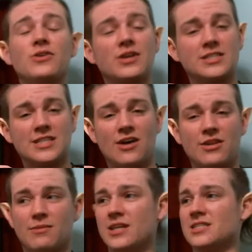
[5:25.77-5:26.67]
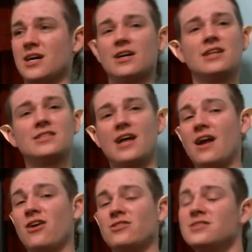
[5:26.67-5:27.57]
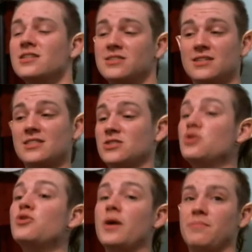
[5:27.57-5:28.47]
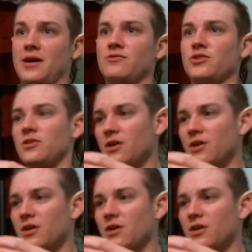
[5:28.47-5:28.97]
because now they might tug at hairs that's new and painful.